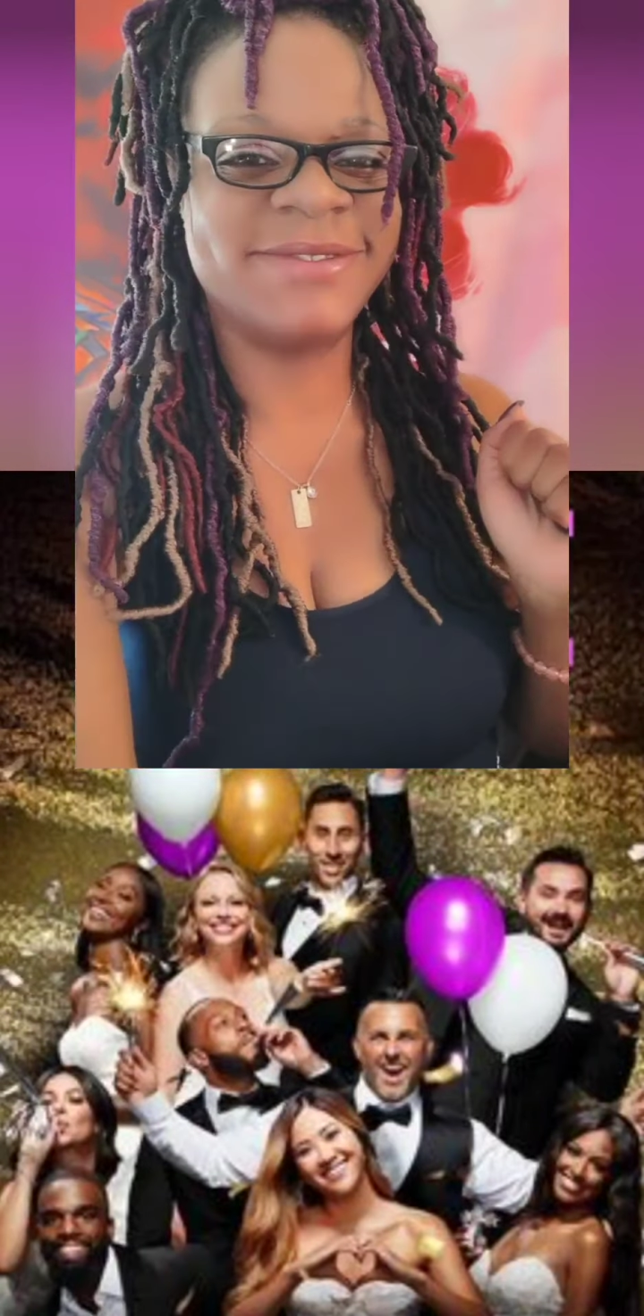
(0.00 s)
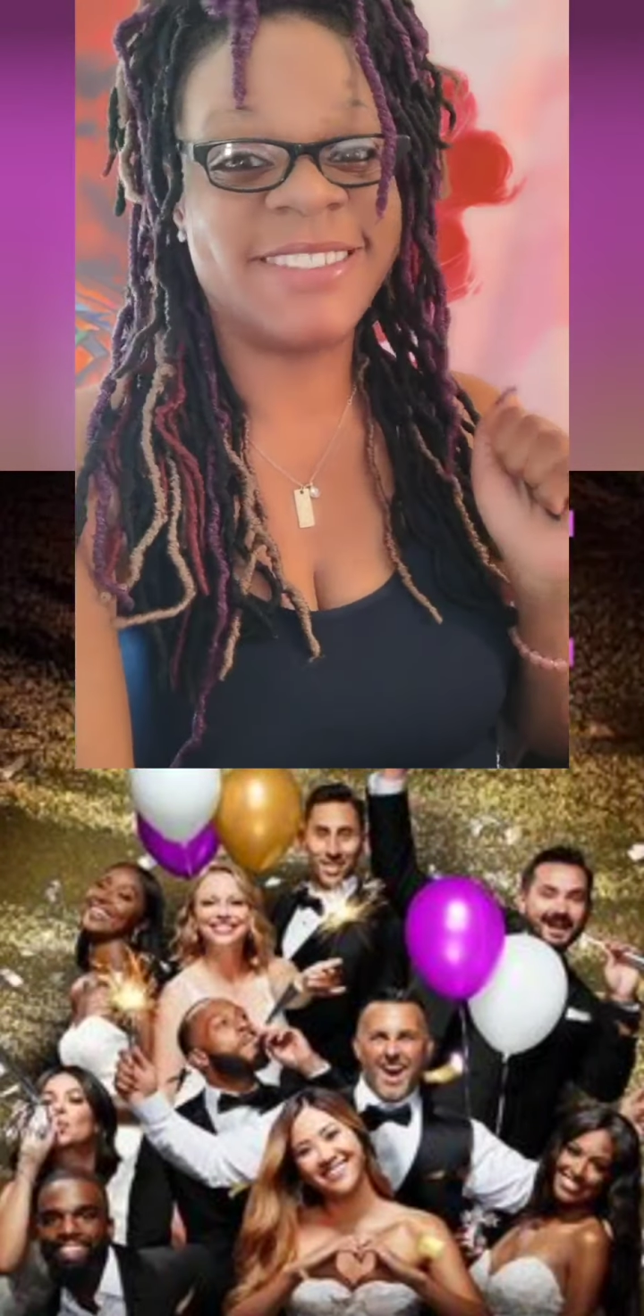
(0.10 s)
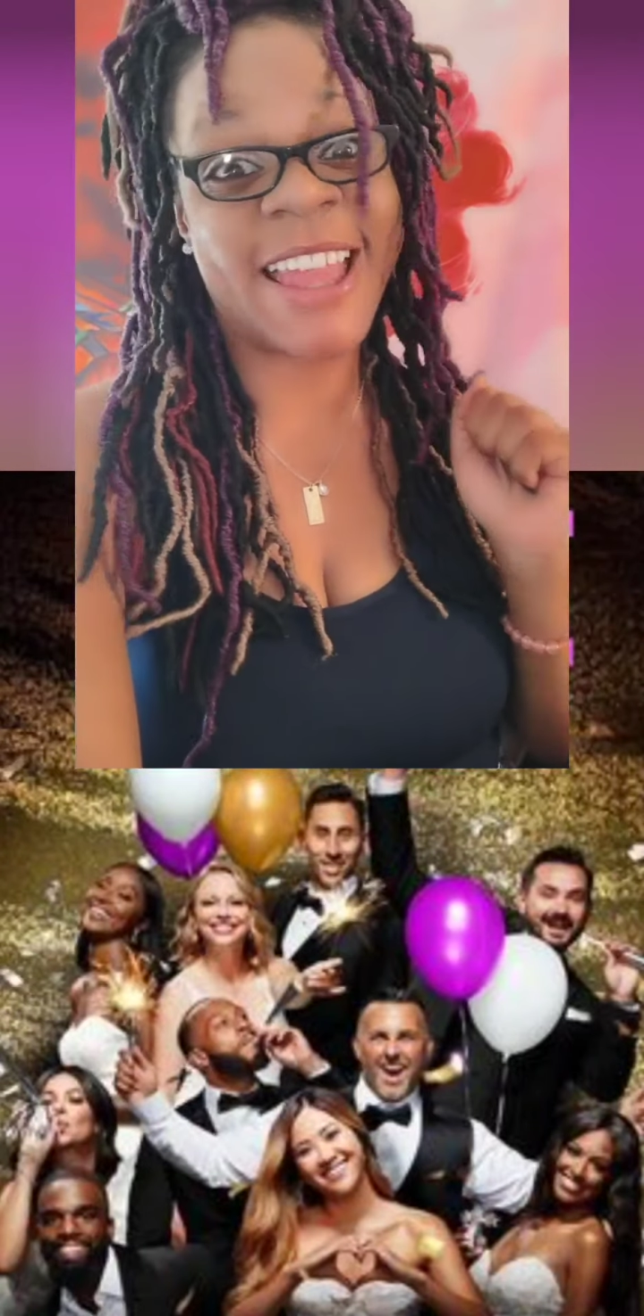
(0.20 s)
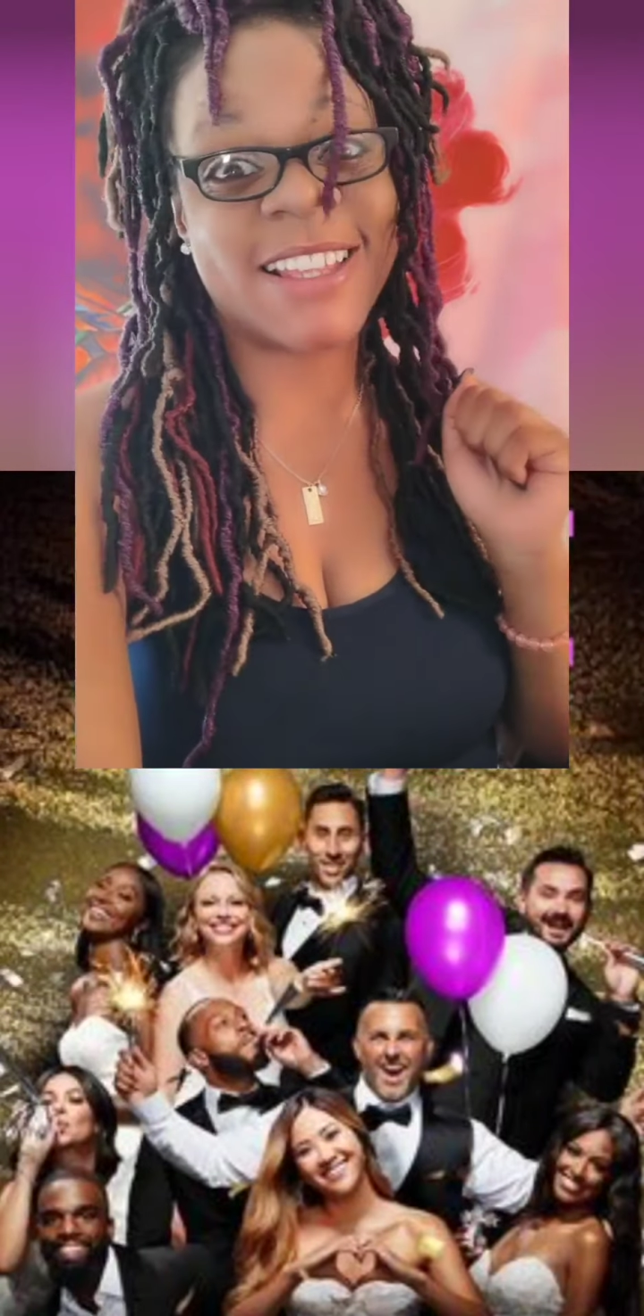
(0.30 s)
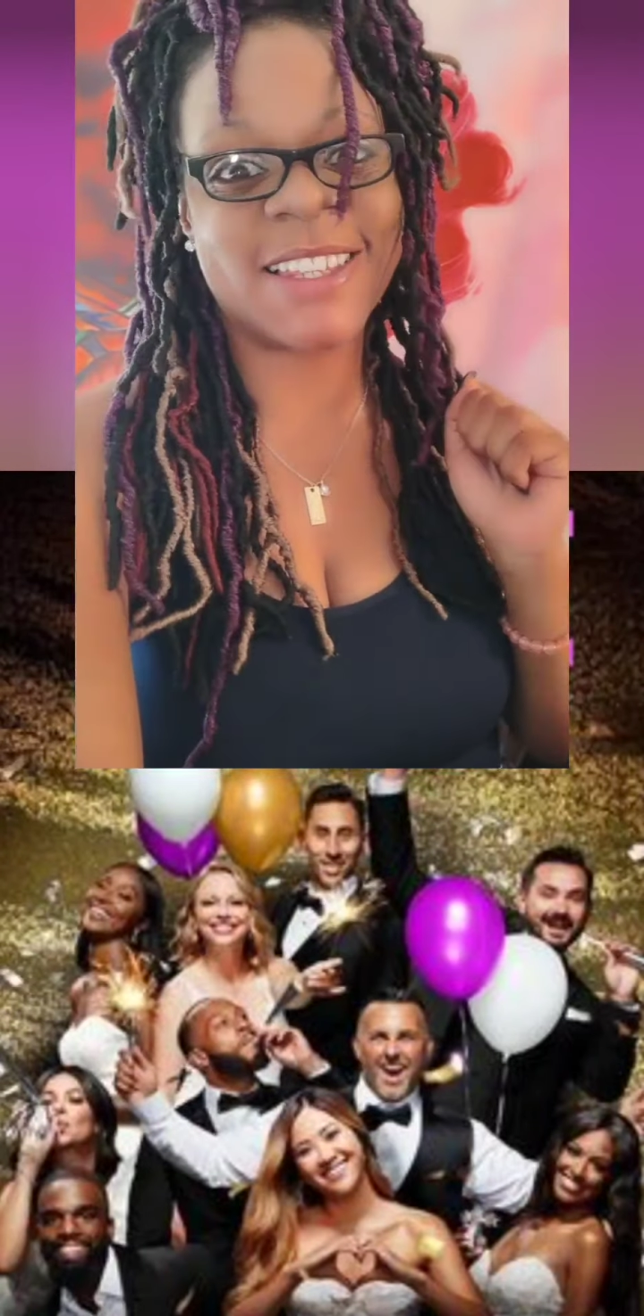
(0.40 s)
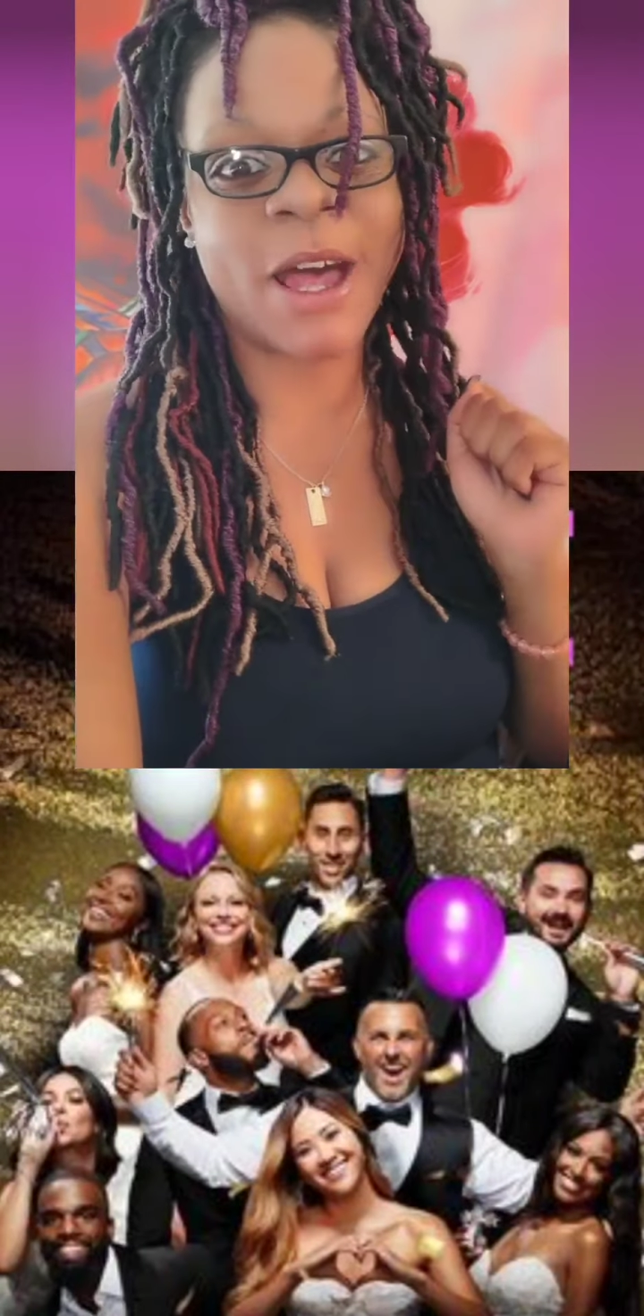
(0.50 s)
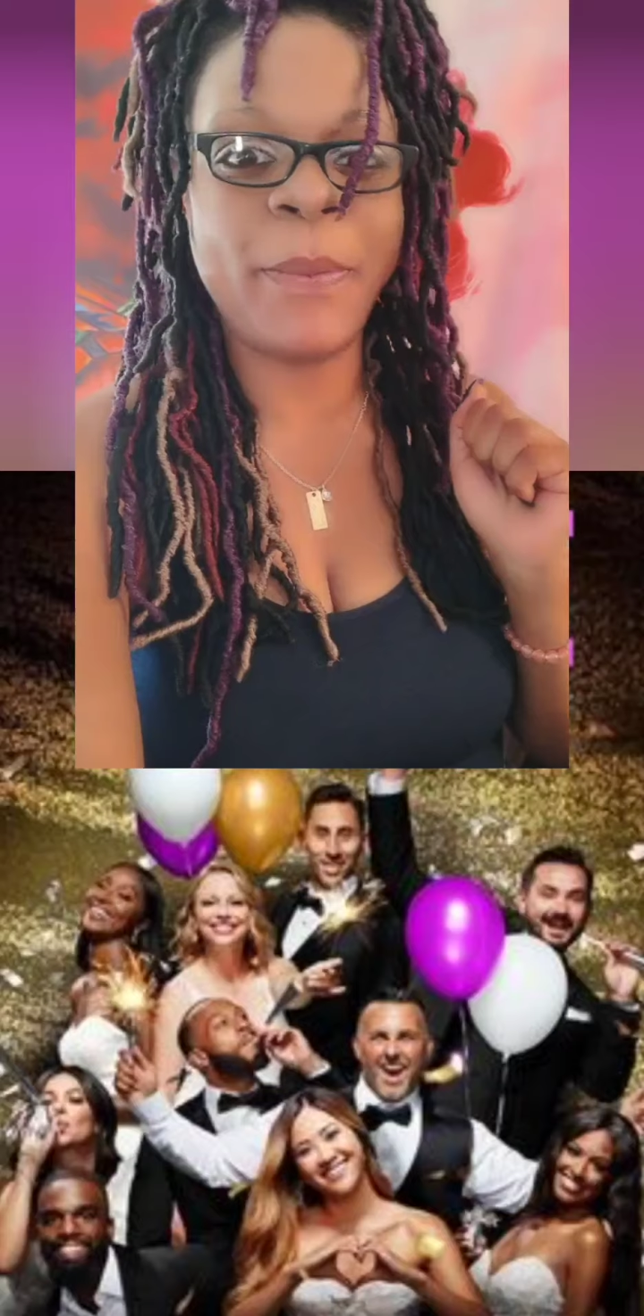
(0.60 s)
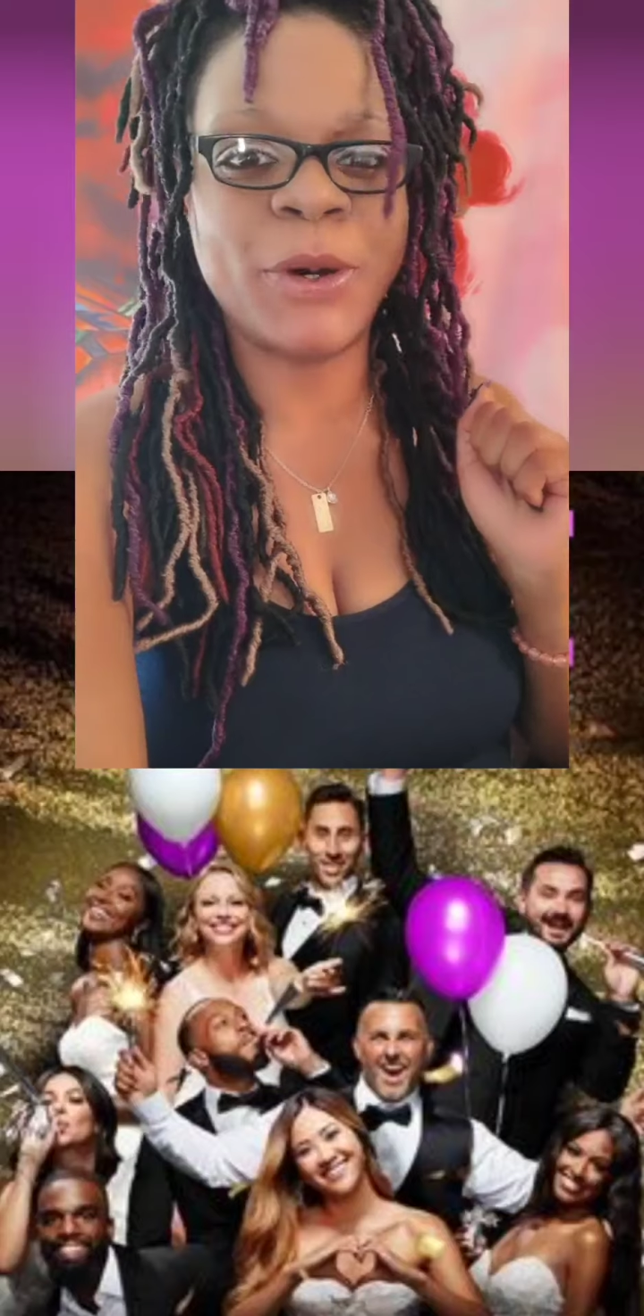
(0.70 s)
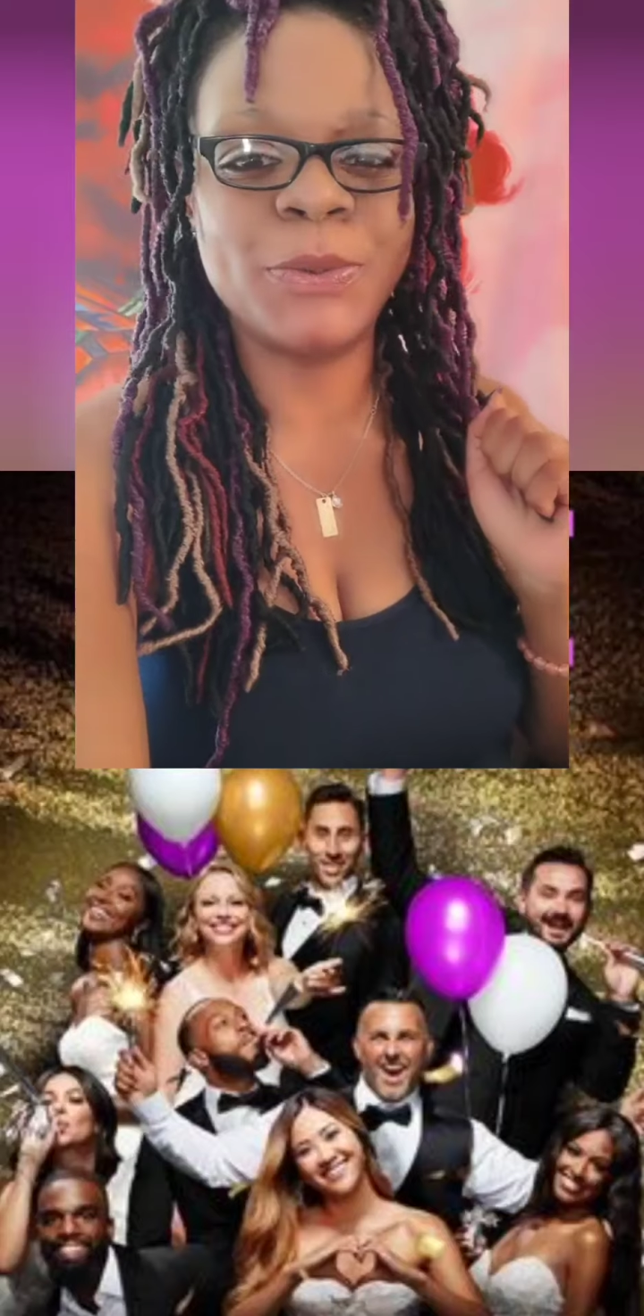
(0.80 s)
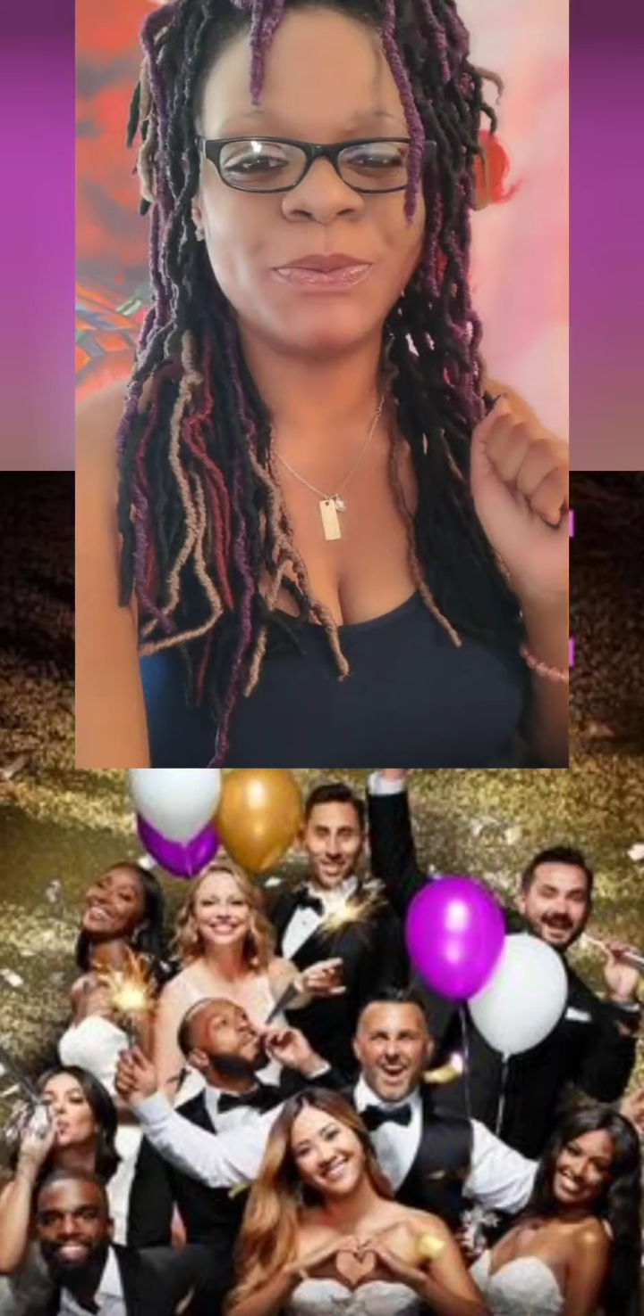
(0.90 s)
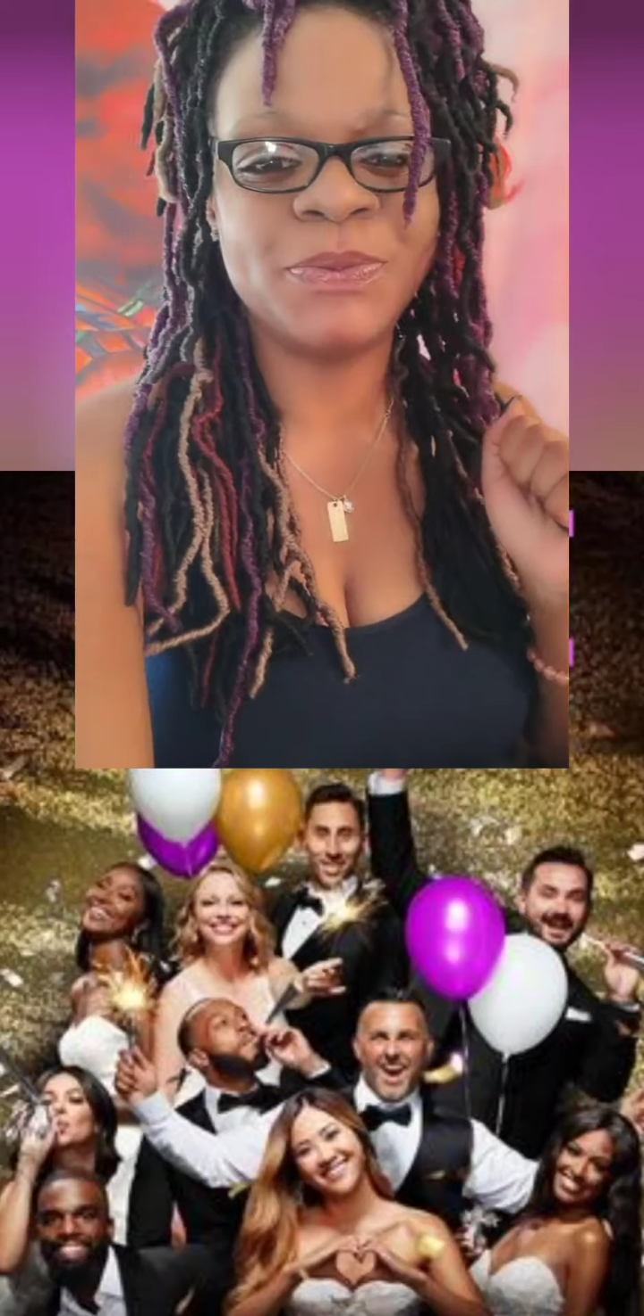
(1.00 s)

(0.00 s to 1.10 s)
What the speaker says: Next couple.